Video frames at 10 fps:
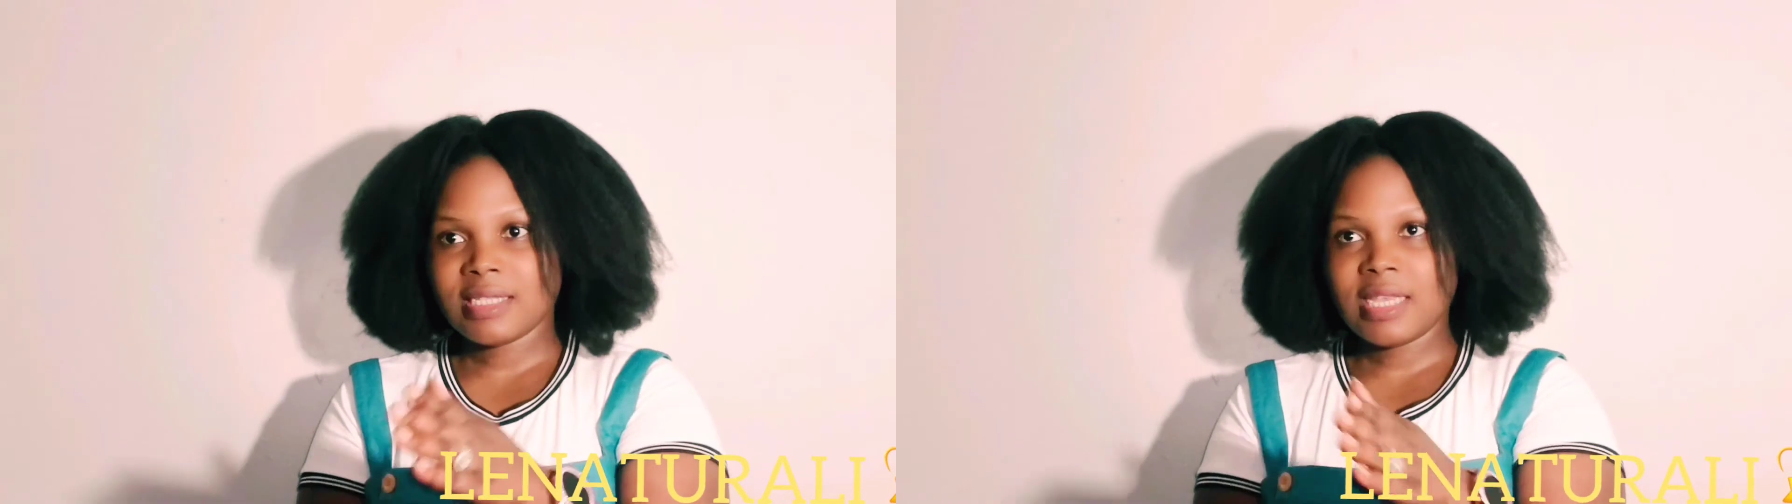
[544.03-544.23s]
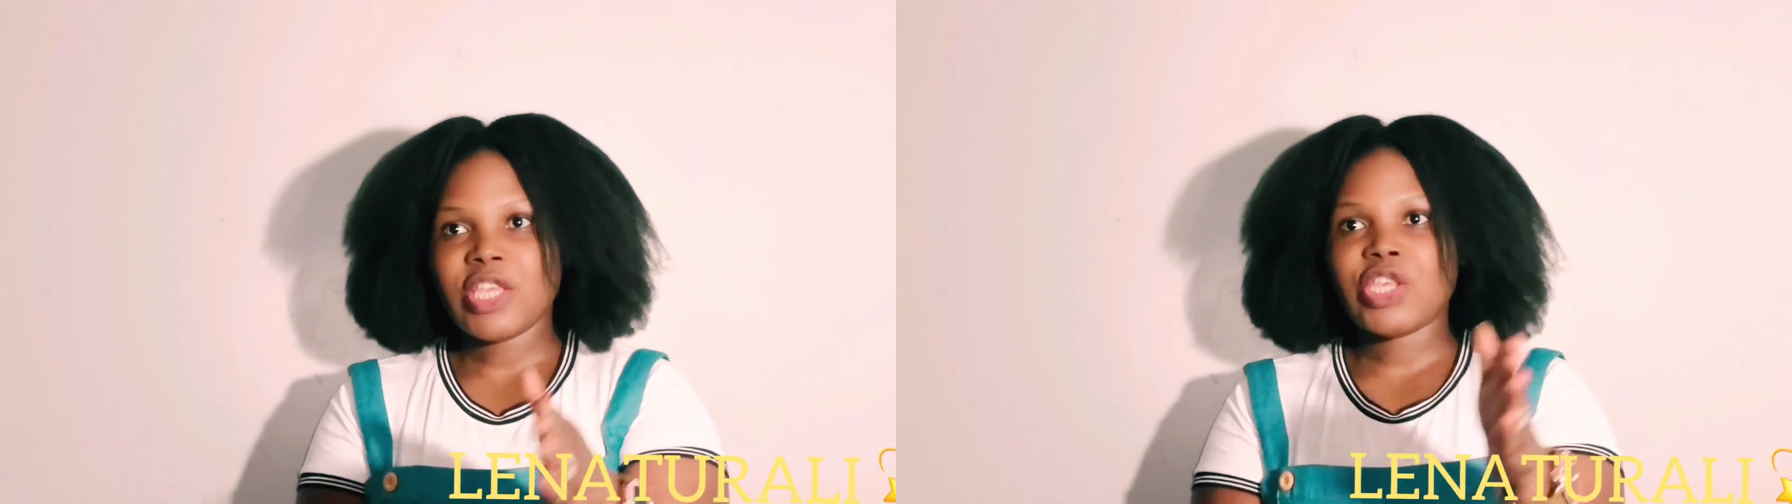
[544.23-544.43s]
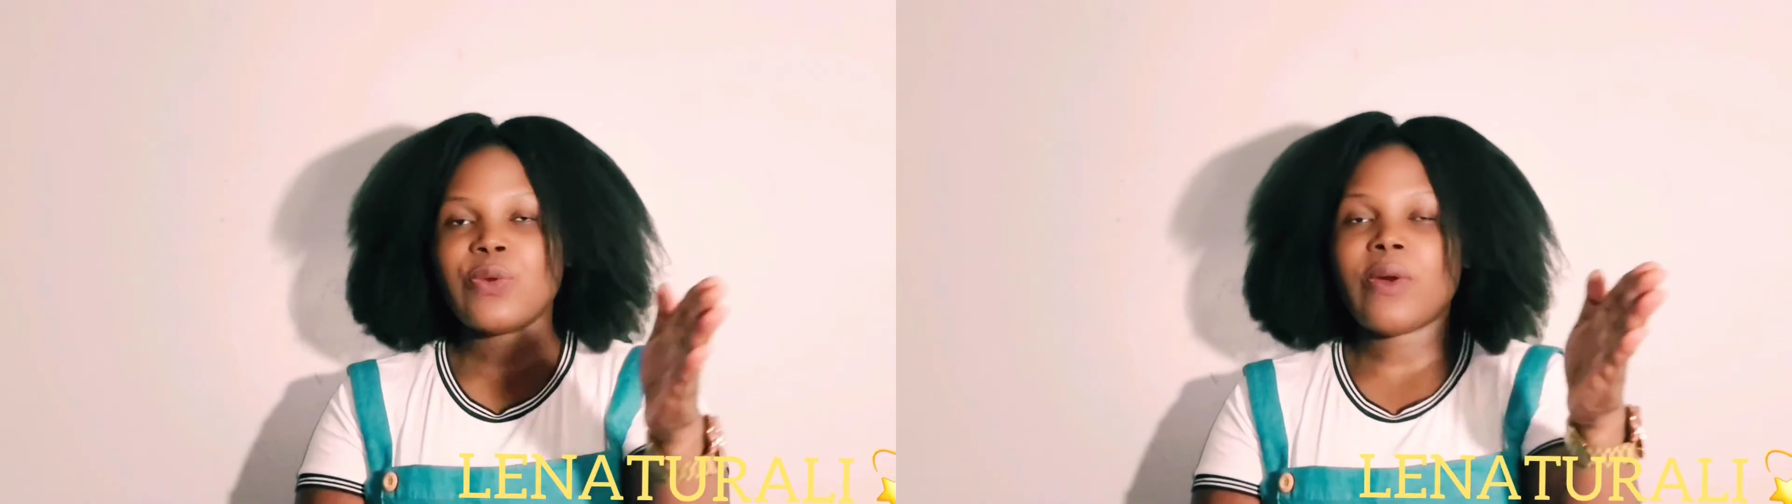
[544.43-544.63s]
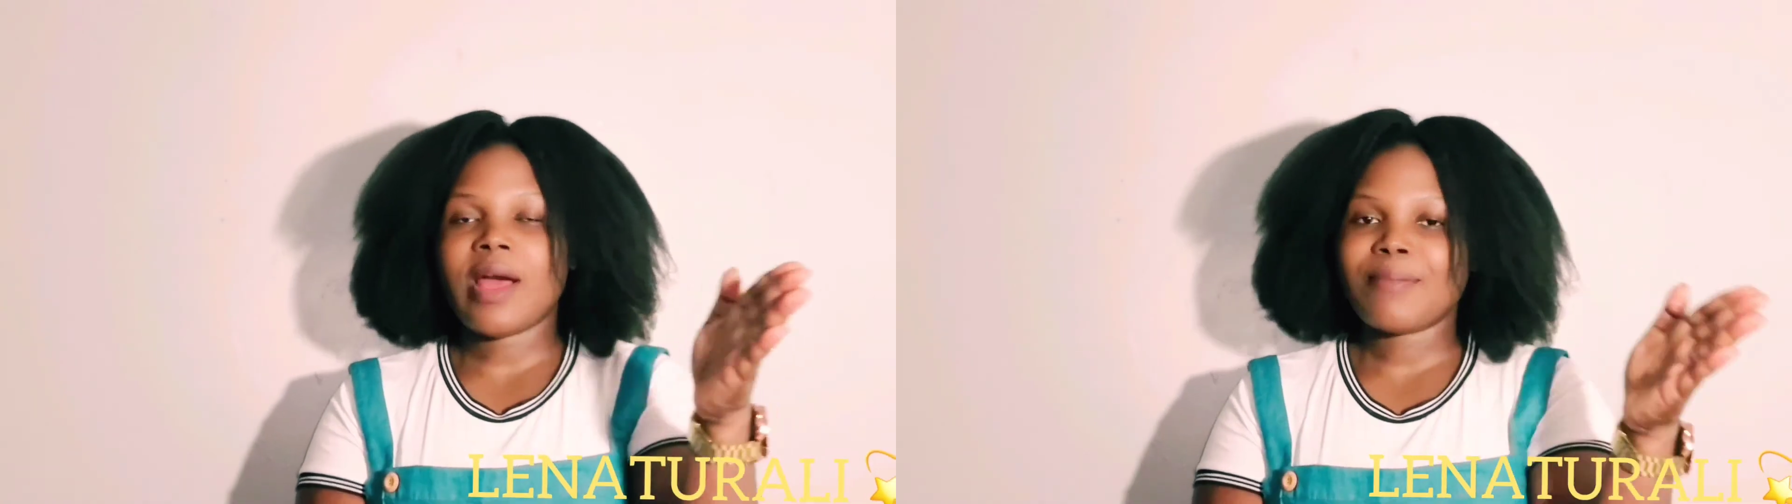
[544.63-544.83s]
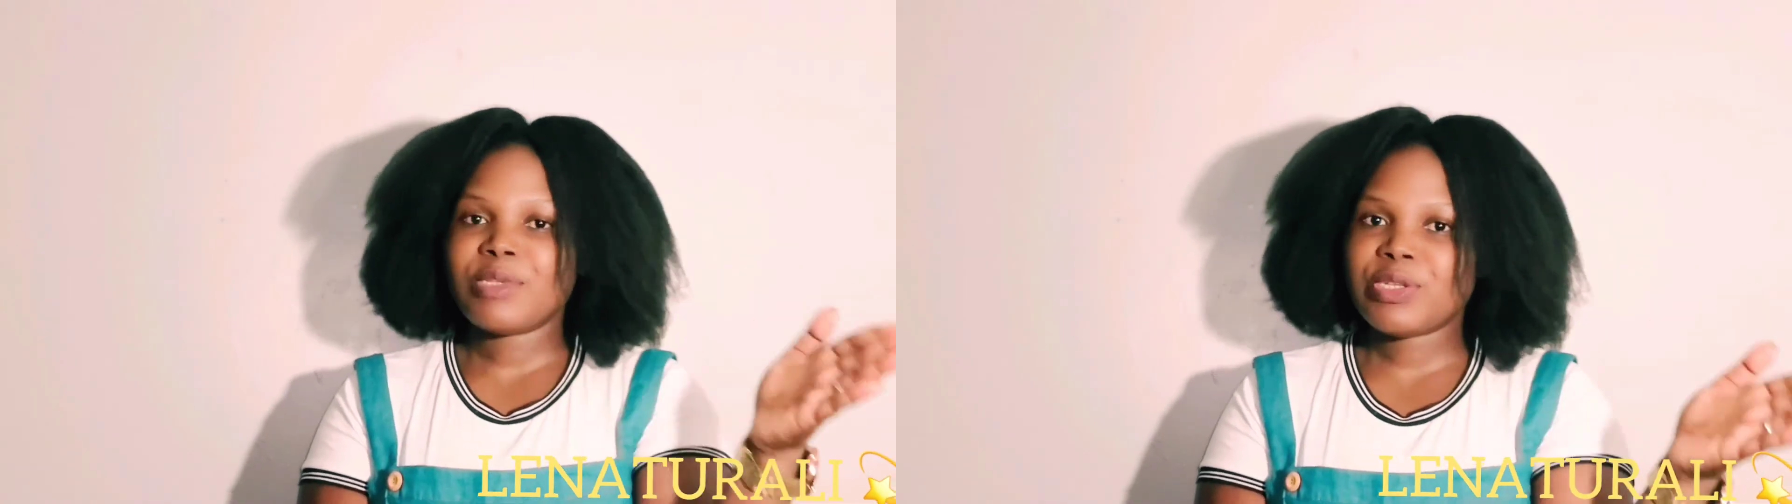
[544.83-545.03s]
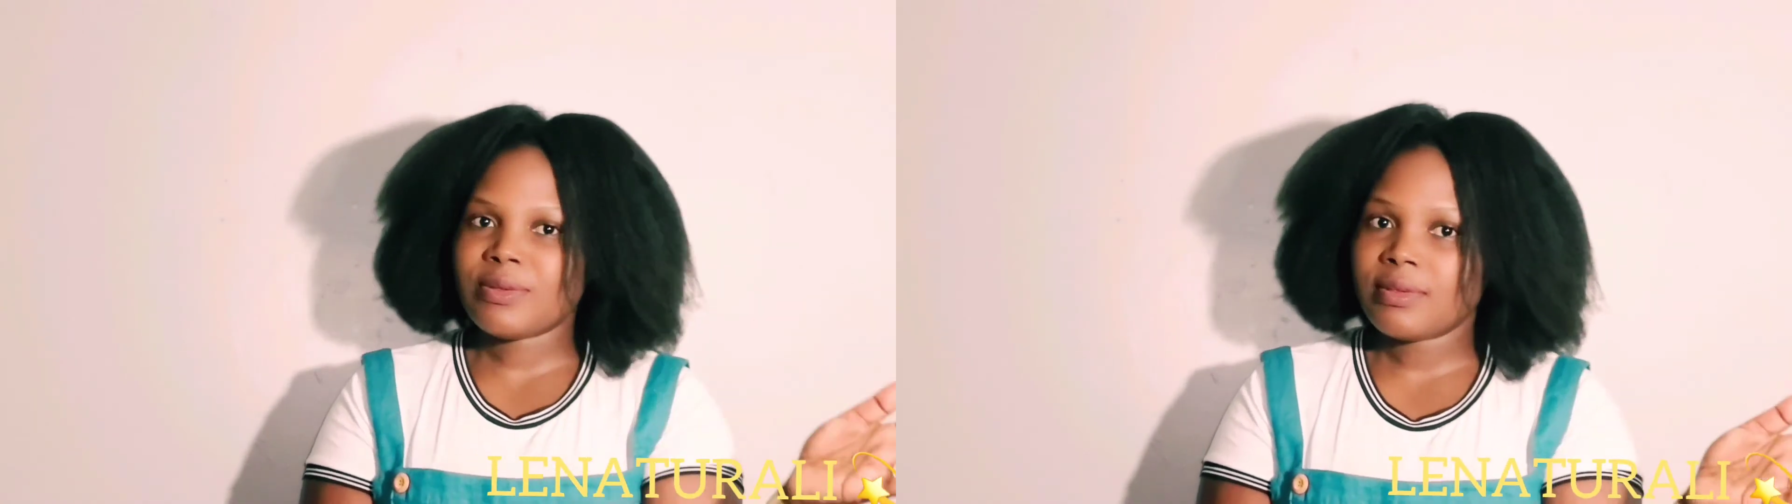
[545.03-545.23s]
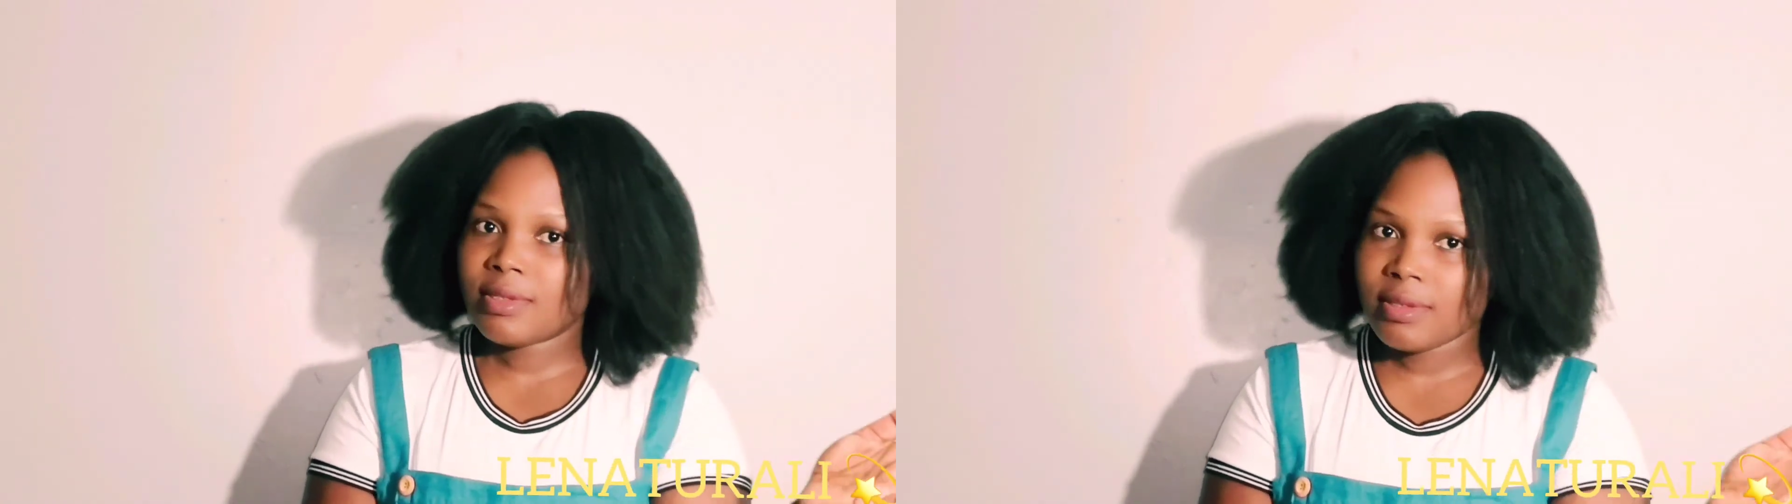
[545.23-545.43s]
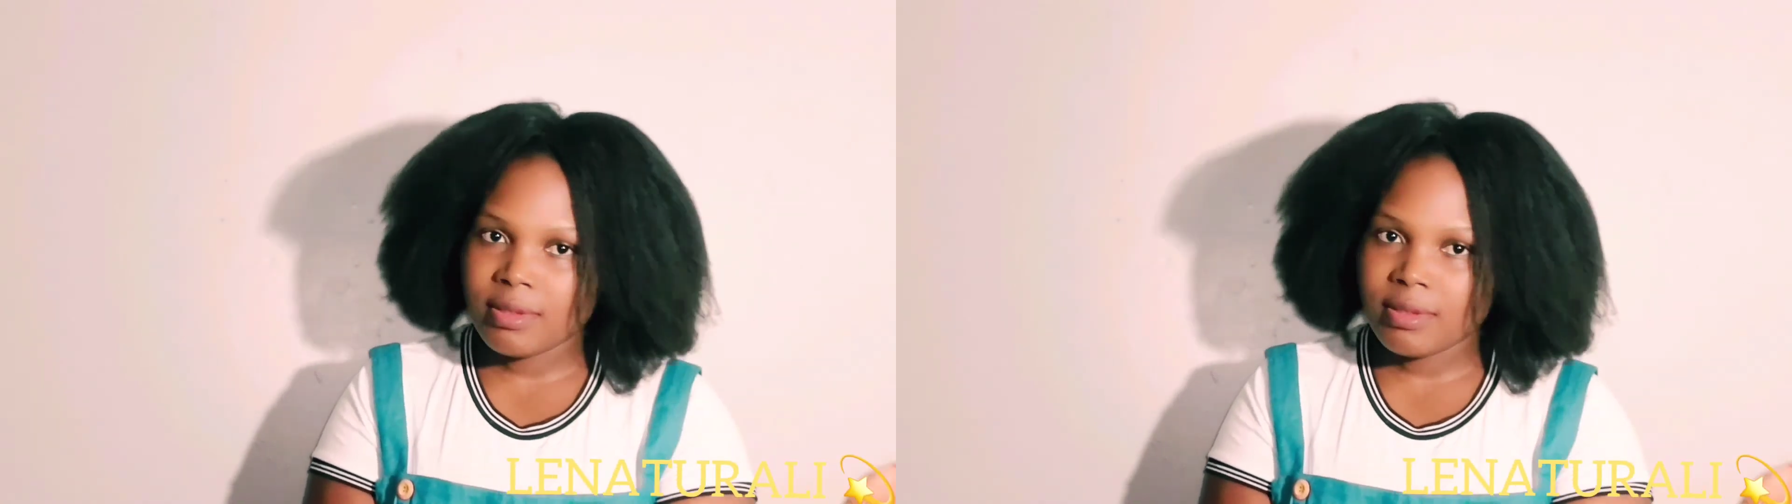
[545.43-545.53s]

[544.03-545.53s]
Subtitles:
gonna take you up to